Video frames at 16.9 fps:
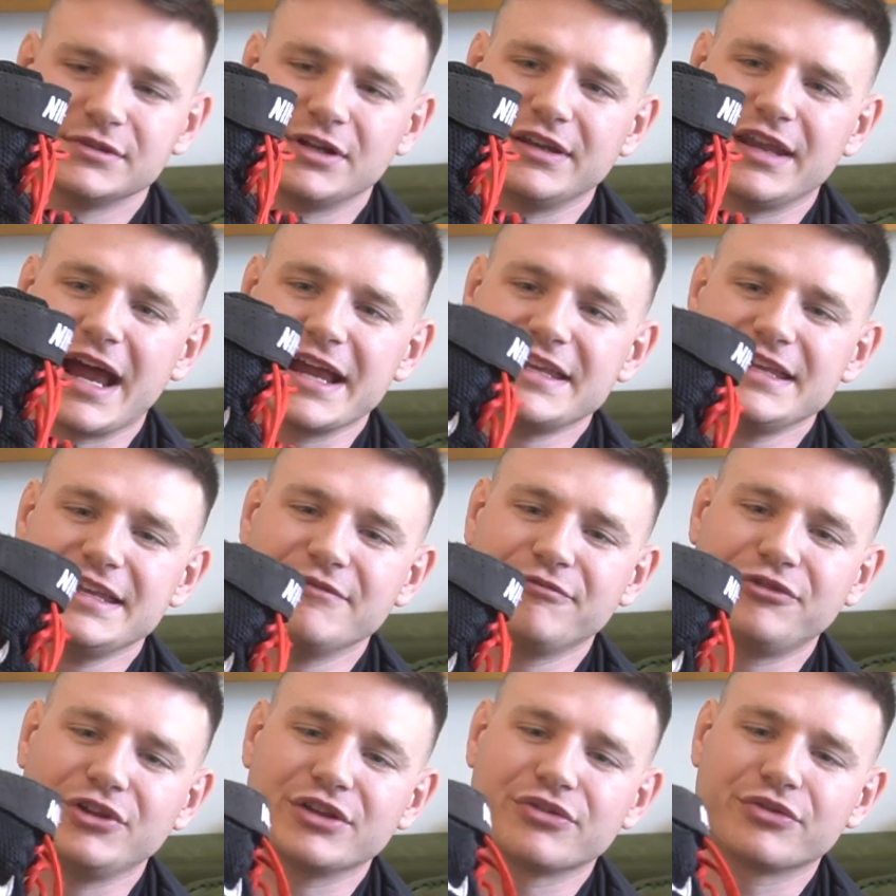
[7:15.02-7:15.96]
Nike
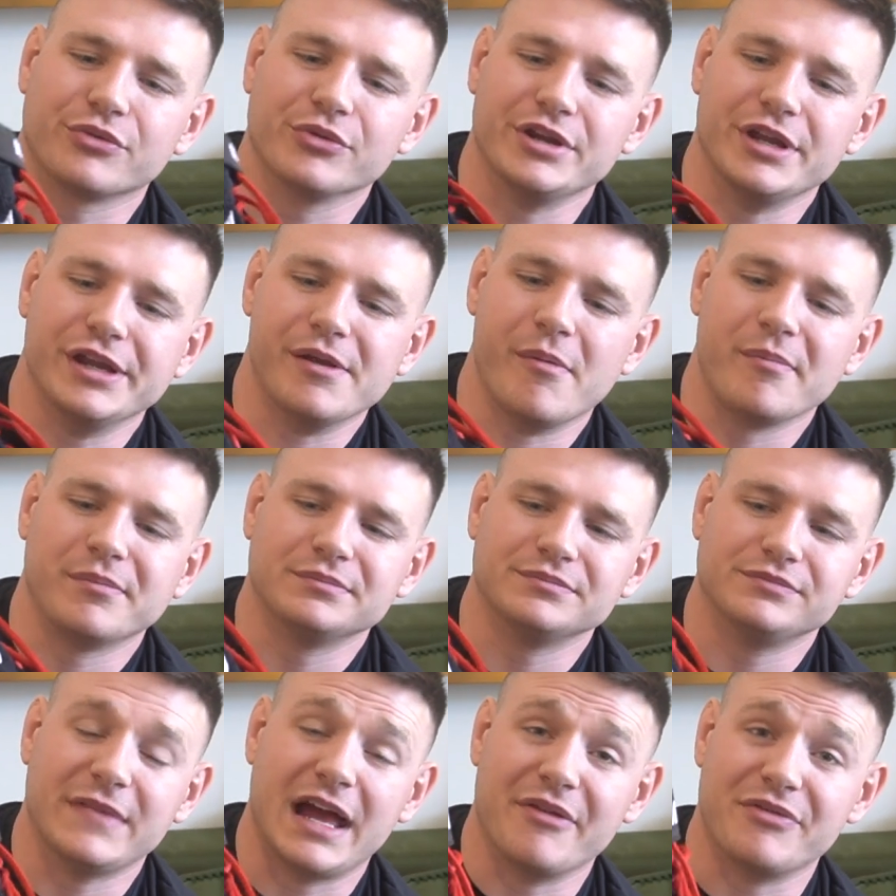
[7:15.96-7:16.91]
Inflict 3.
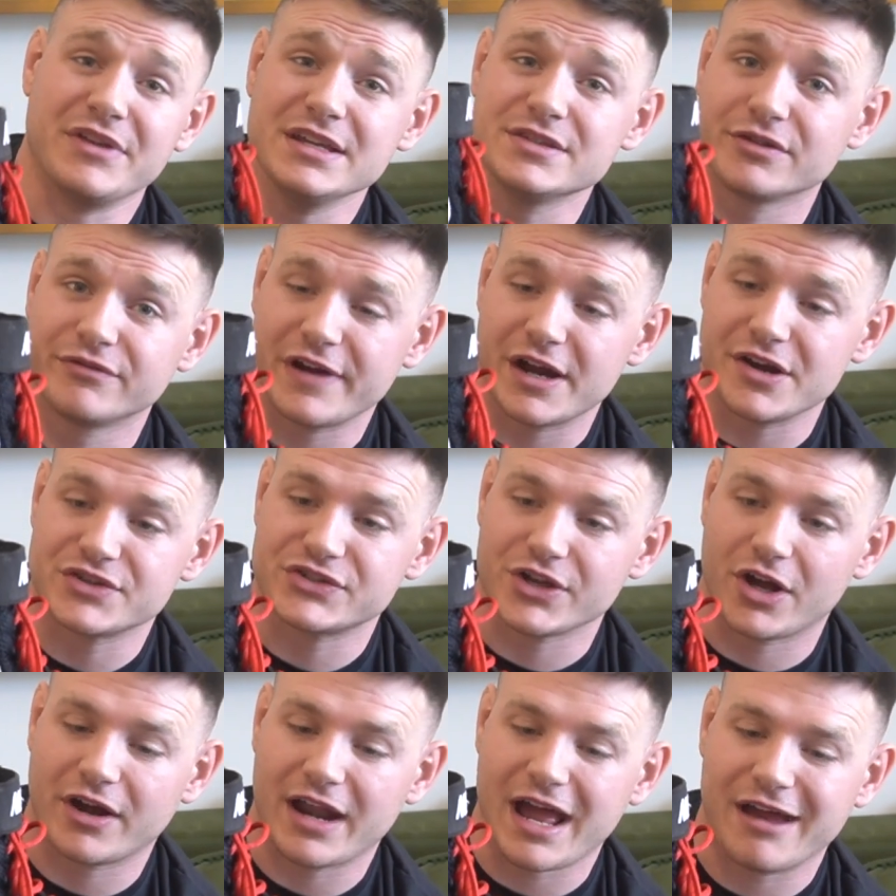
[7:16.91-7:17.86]
Now these are very
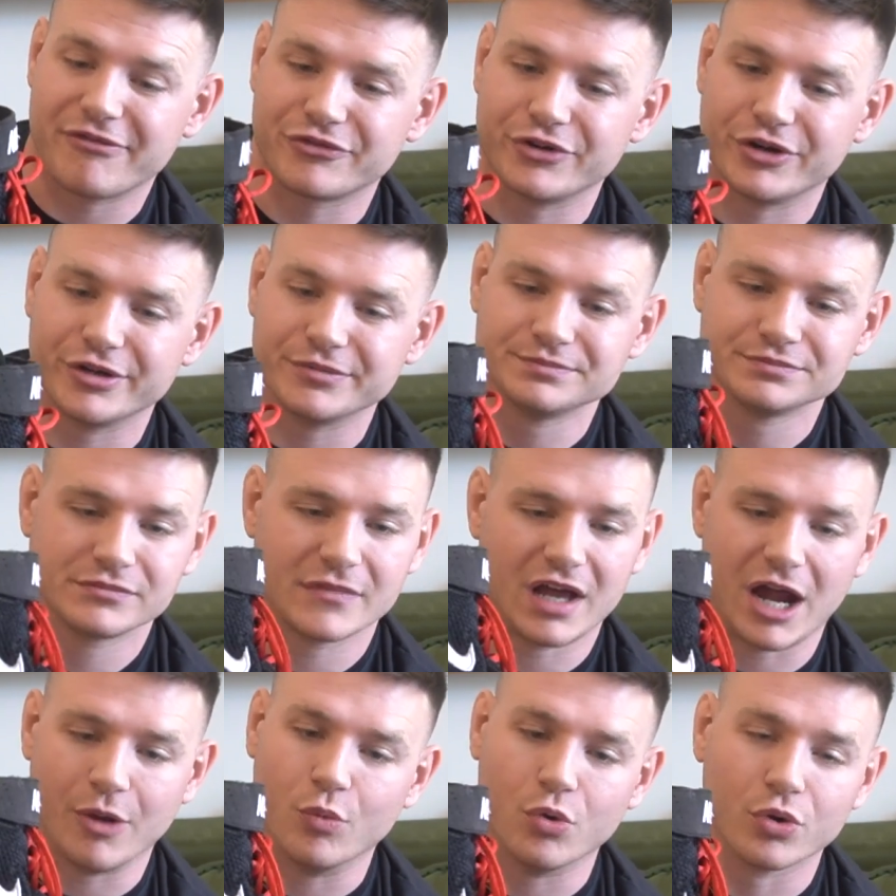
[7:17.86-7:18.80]
sought after.
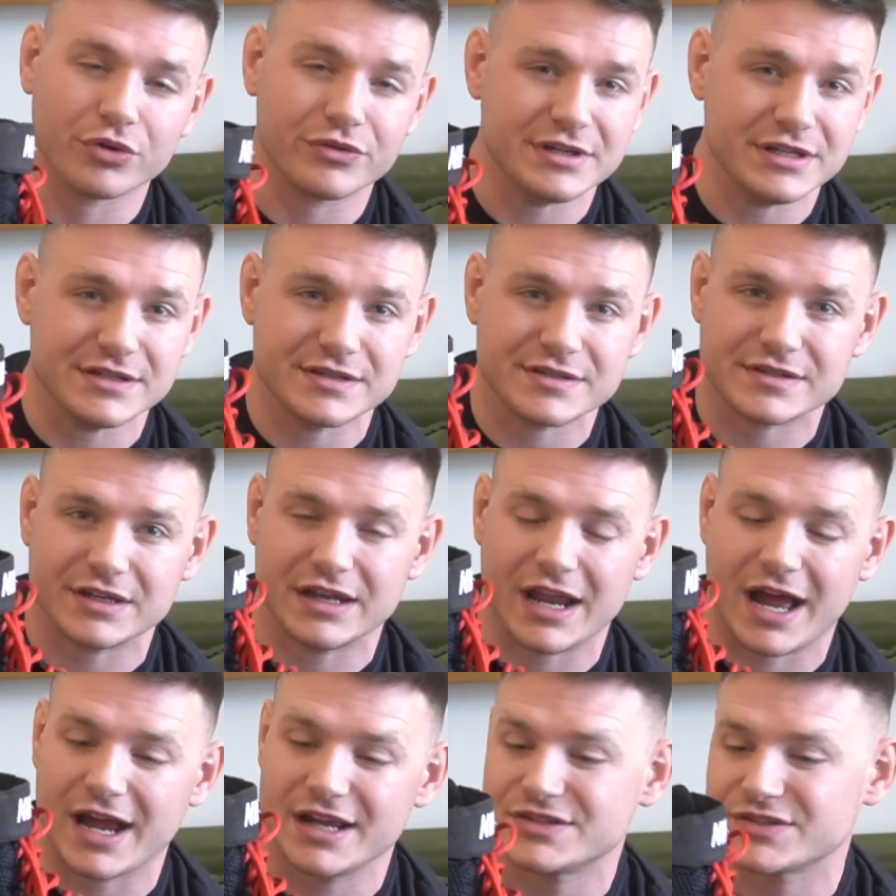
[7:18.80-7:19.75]
I wore these in
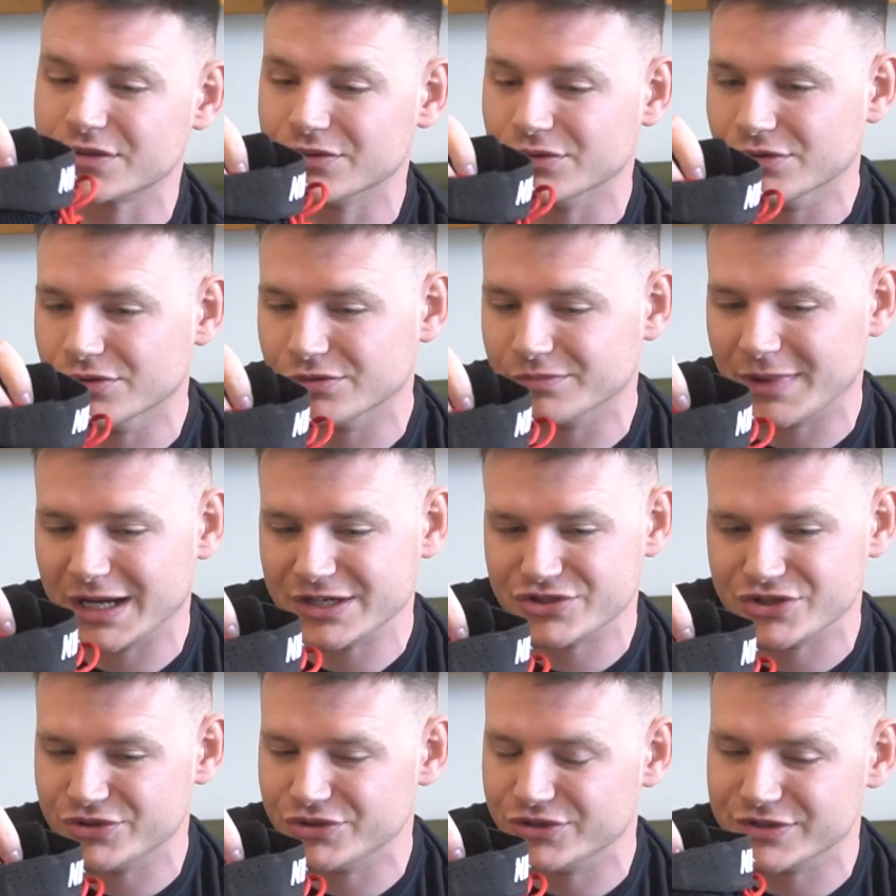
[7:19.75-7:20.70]
high school, my
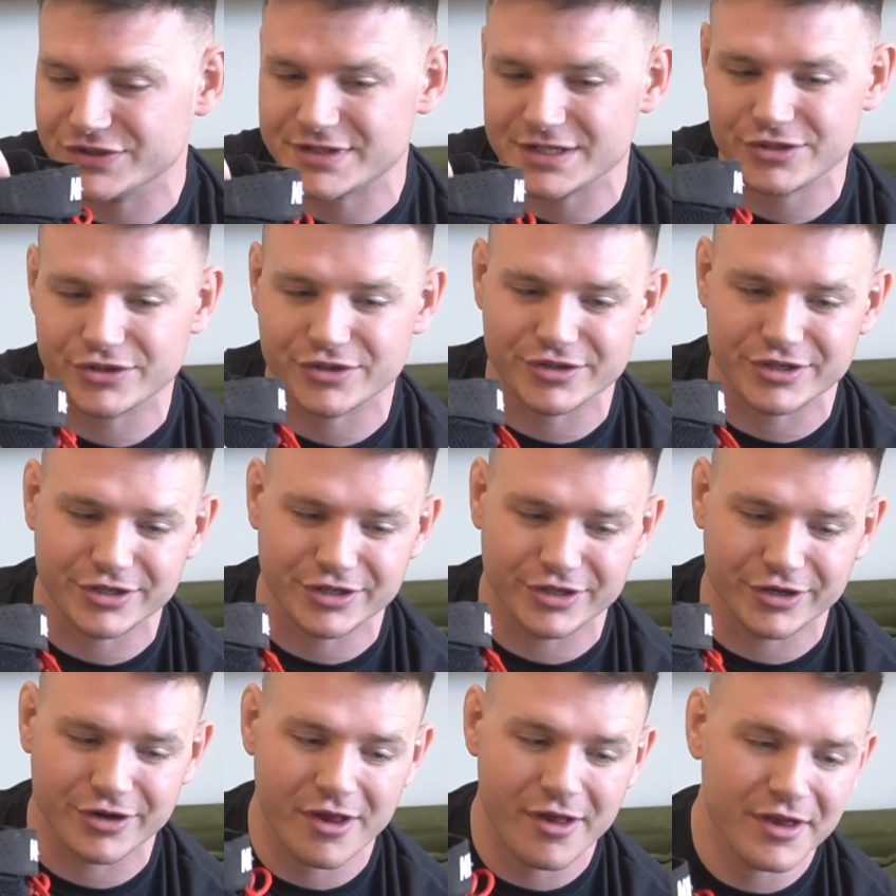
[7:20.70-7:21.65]
junior and senior
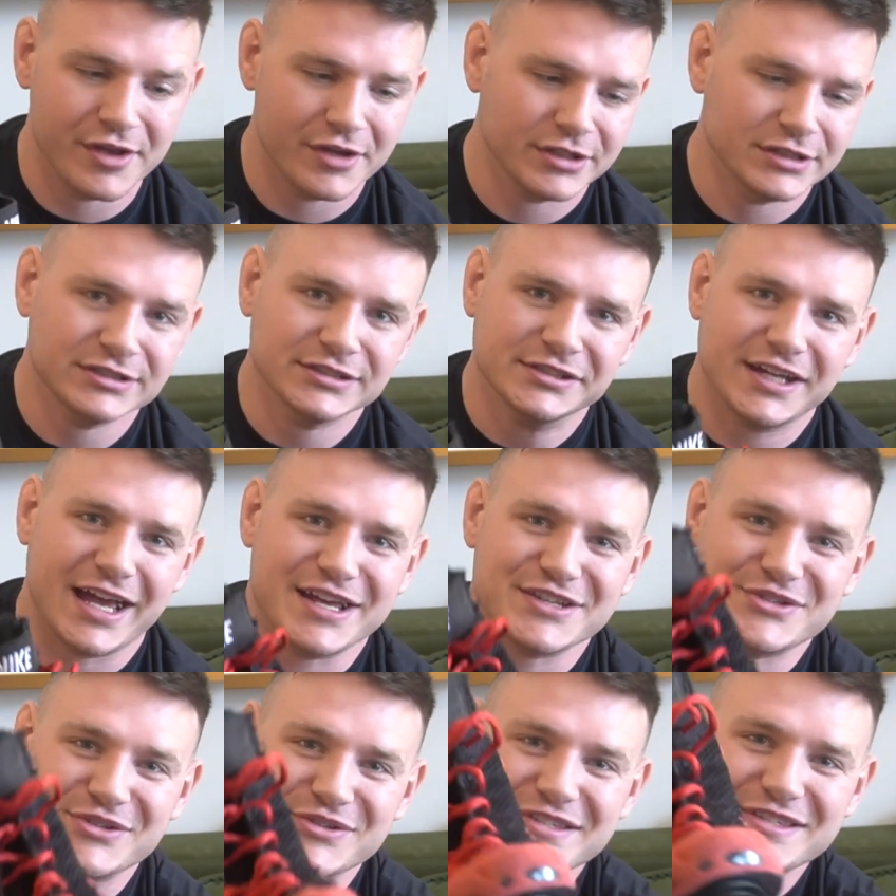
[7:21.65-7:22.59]
year.
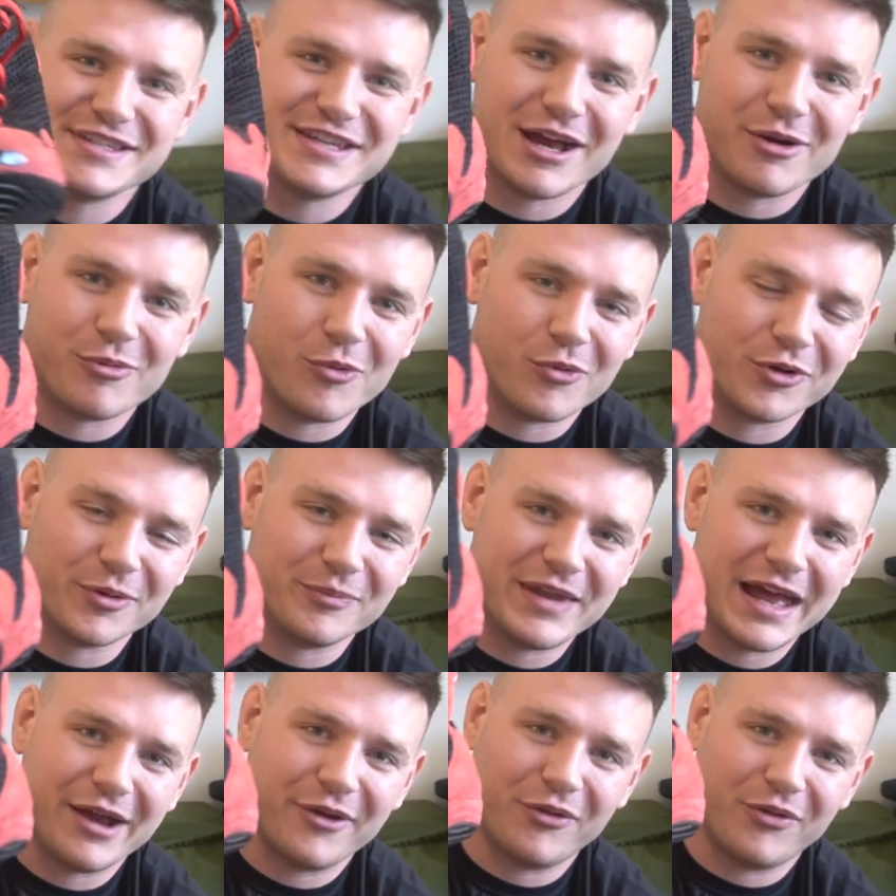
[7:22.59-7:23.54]
As you can see, I wore them
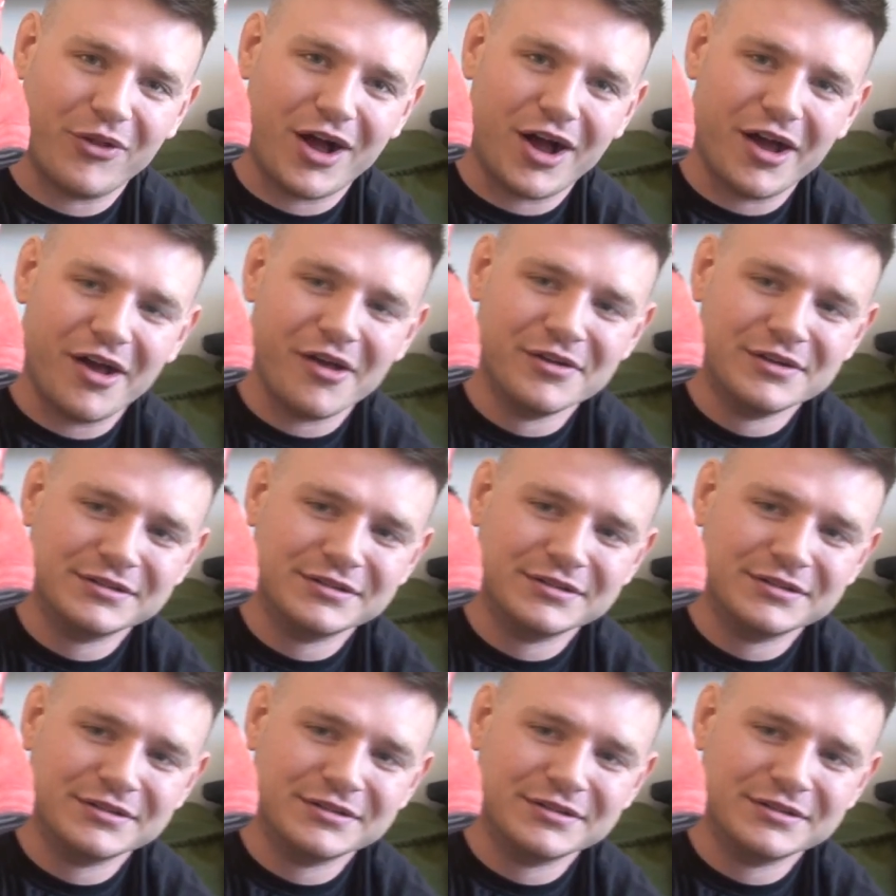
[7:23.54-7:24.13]
down a lot.